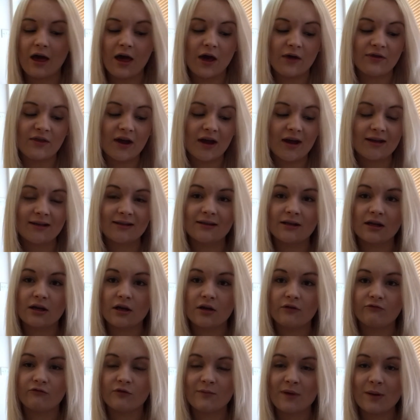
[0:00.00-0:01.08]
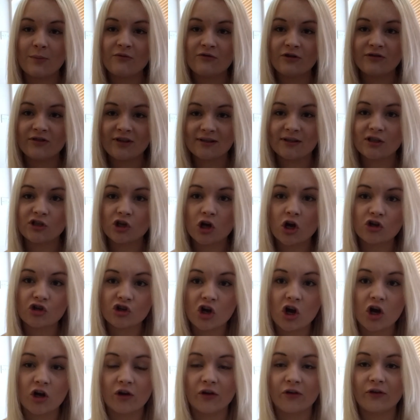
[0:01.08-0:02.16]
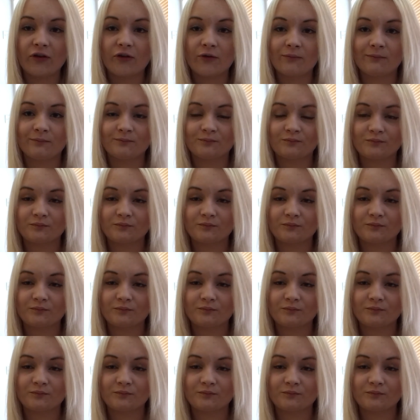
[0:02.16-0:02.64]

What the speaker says: And that is that remembering this is your choice.